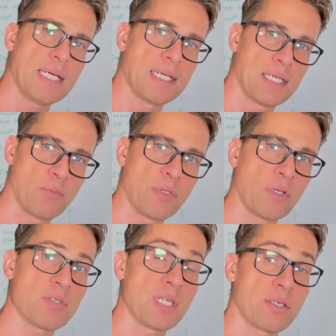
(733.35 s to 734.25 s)
Um, we
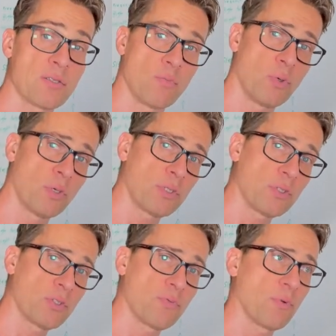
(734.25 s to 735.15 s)
know zinc is
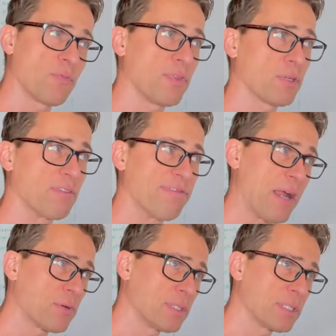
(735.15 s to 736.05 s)
important when we think of
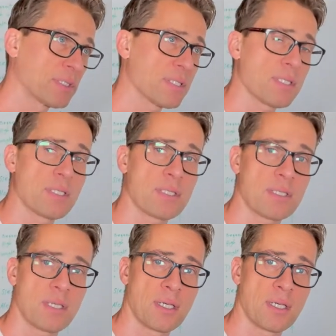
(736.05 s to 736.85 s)
viral illnesses.